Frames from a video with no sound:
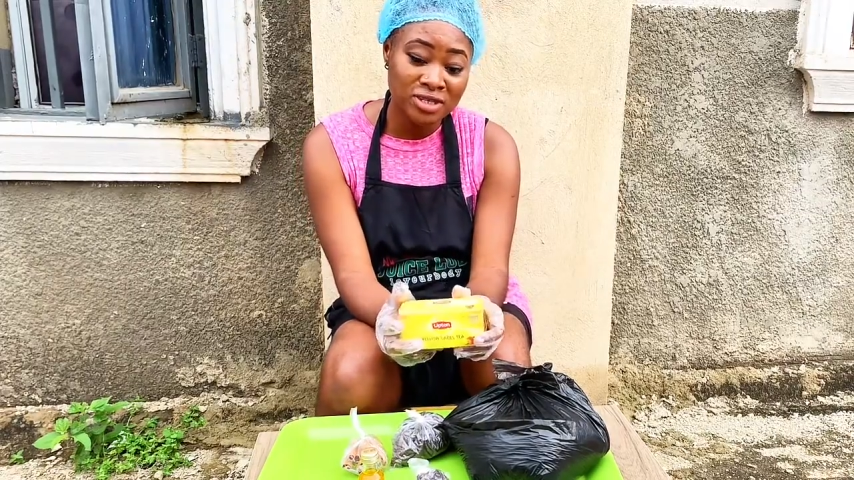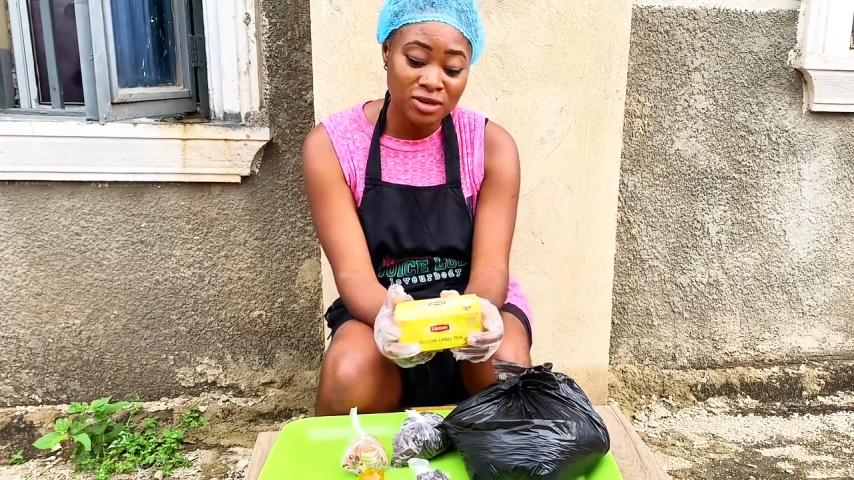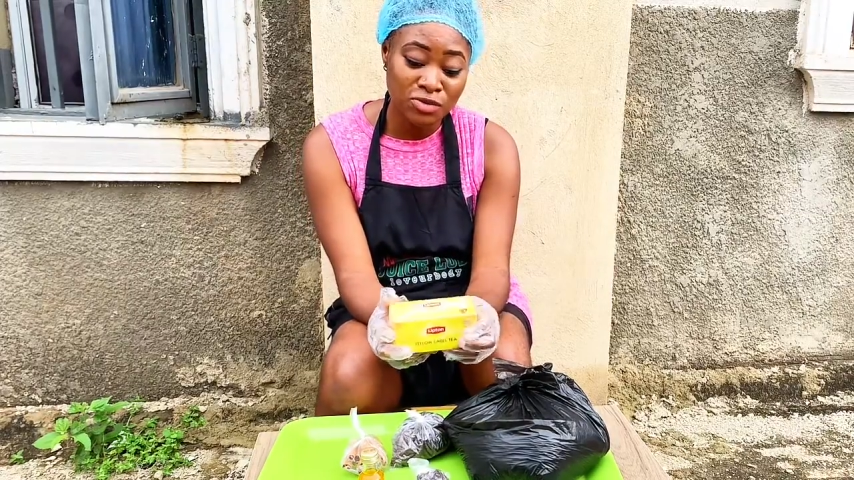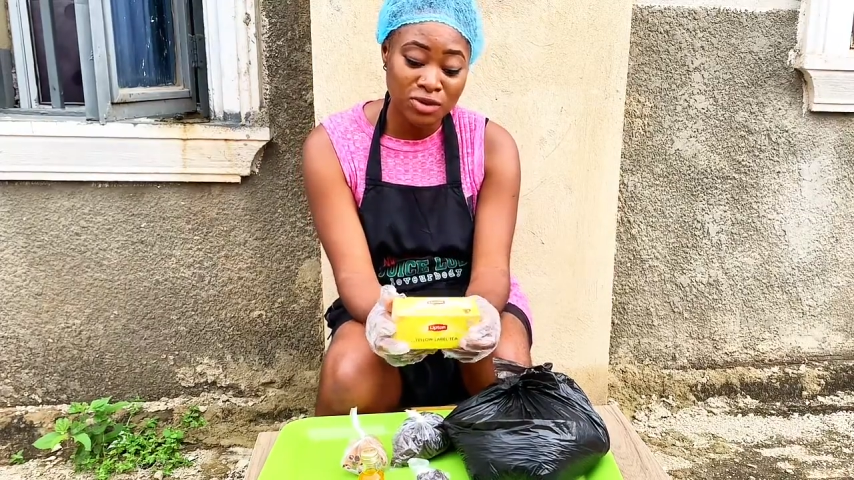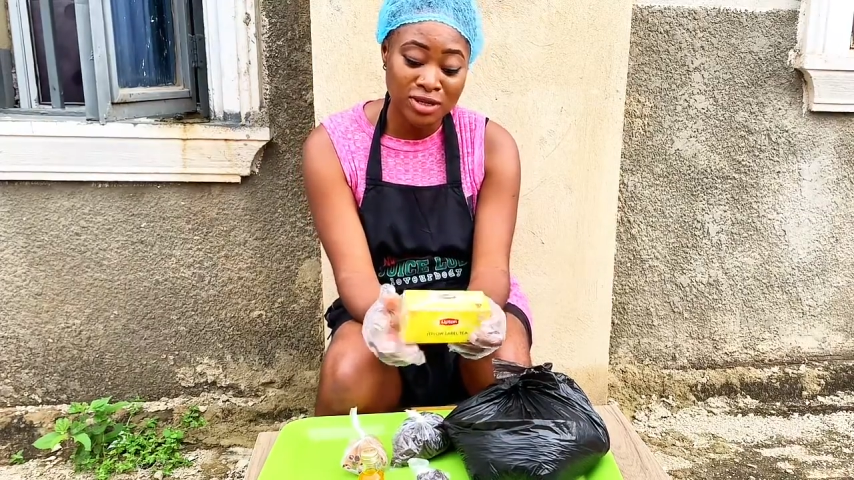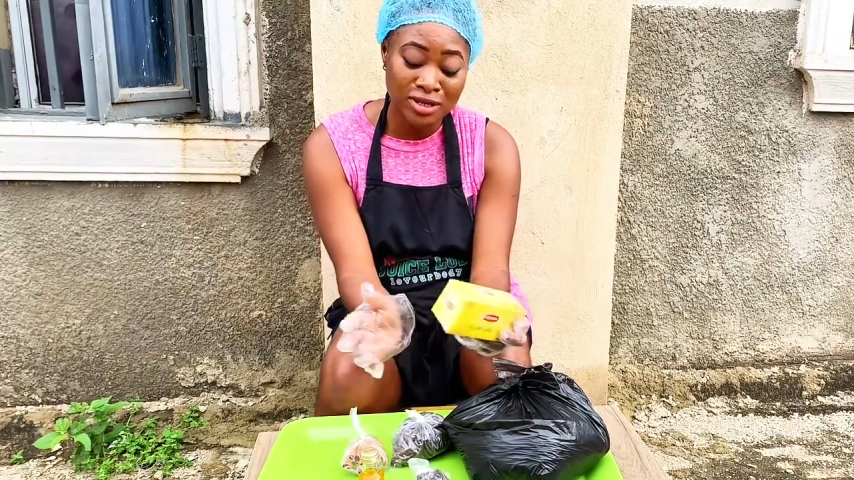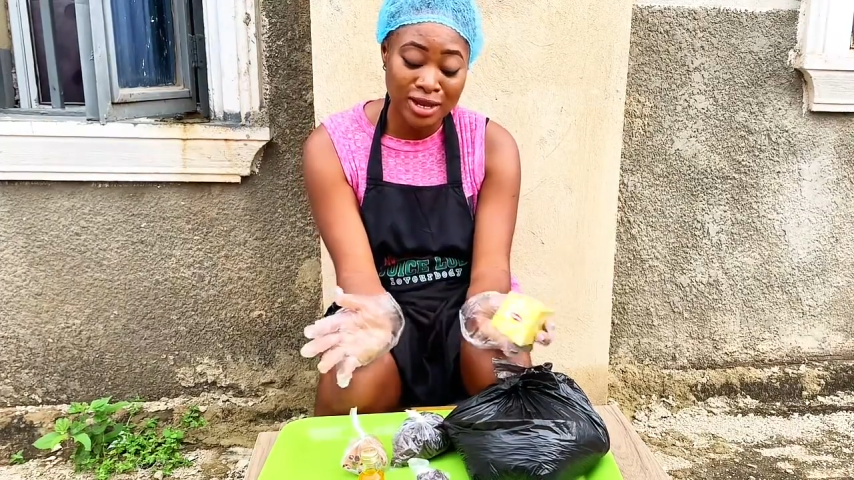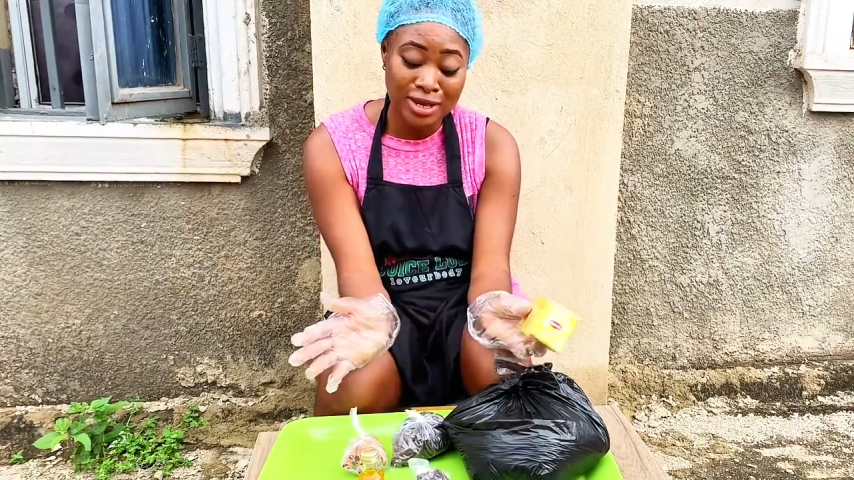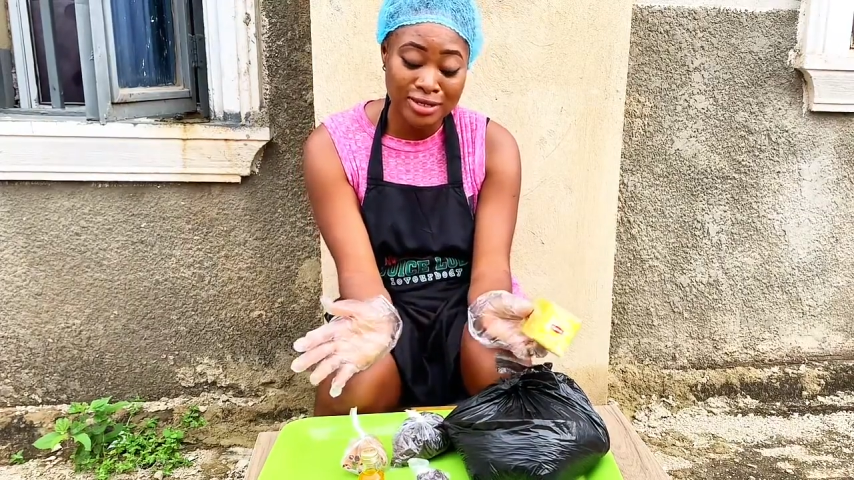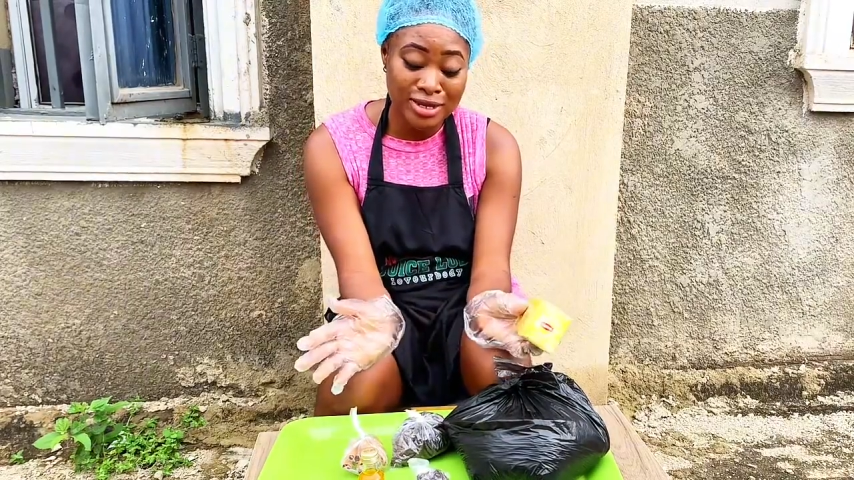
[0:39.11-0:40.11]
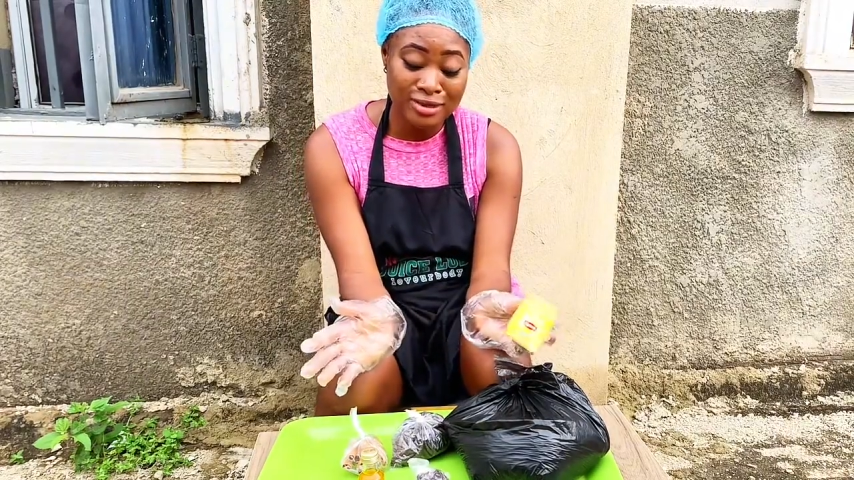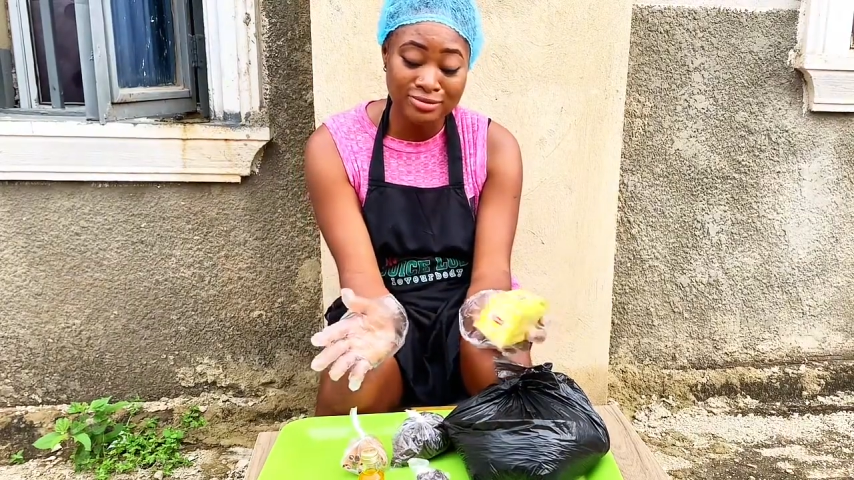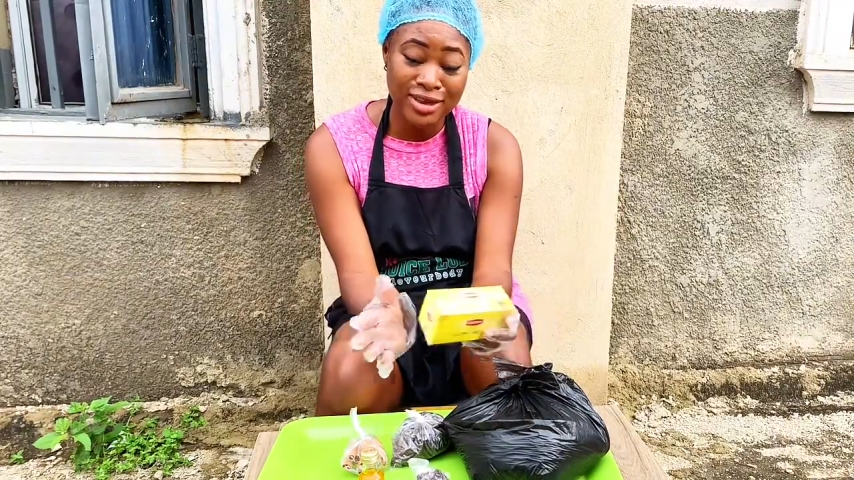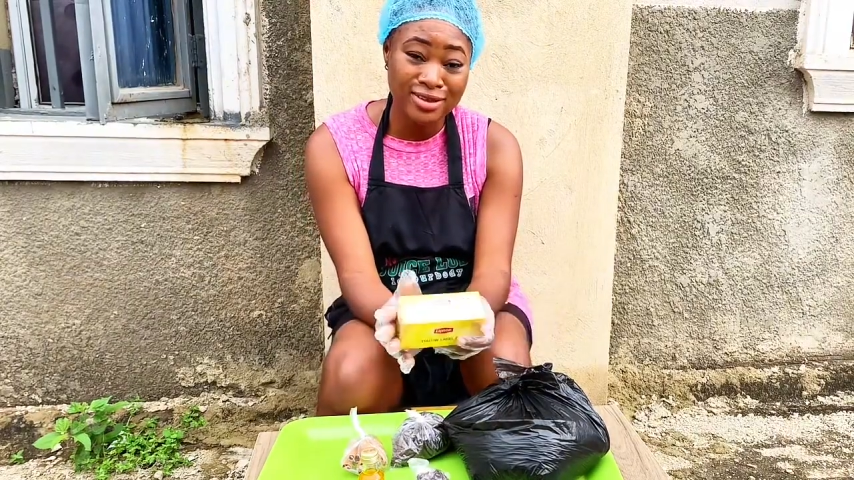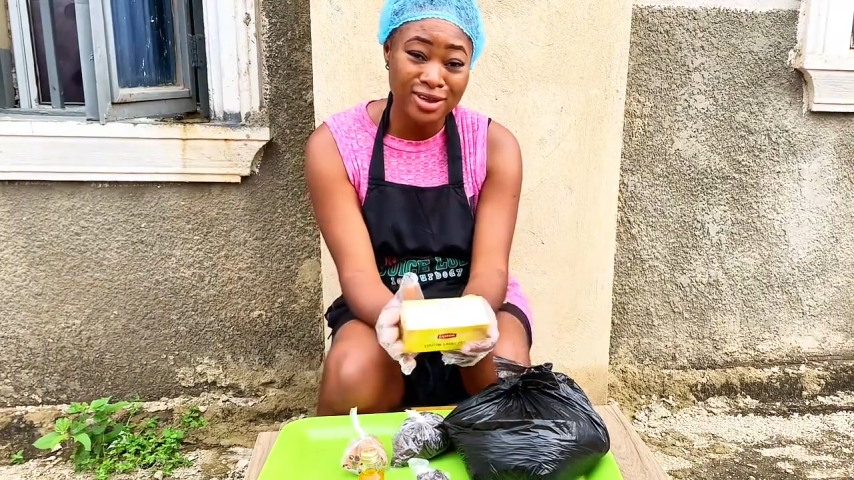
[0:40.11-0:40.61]
With less than
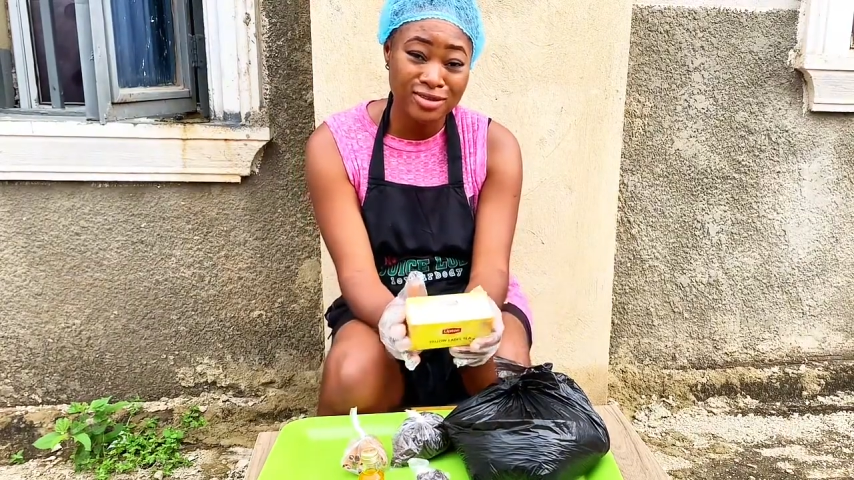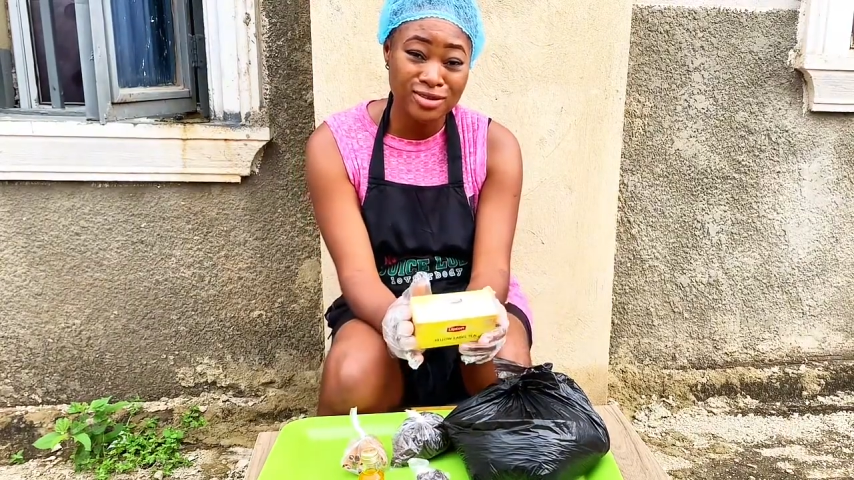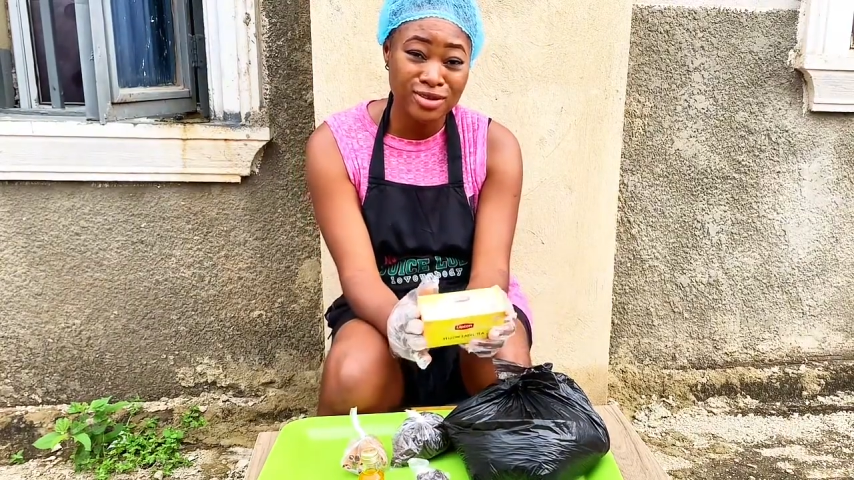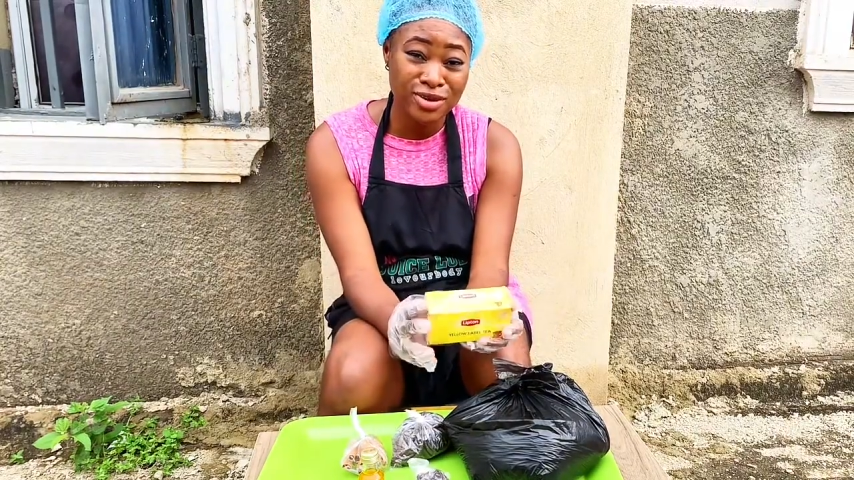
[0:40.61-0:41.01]
10,000 naira,